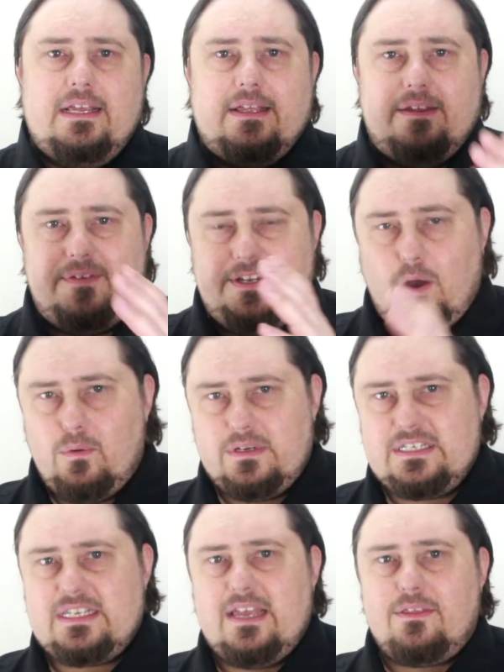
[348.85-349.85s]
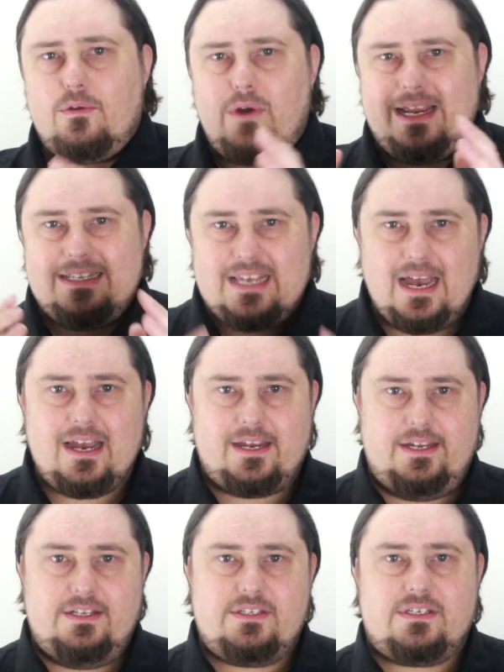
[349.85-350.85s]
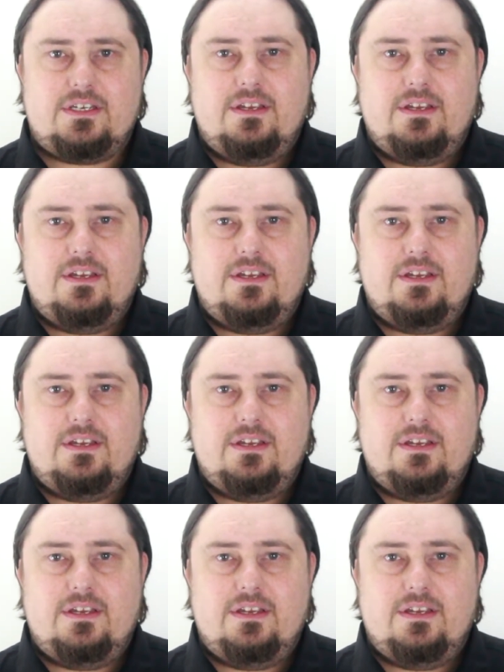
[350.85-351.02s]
if you don't set the right targets,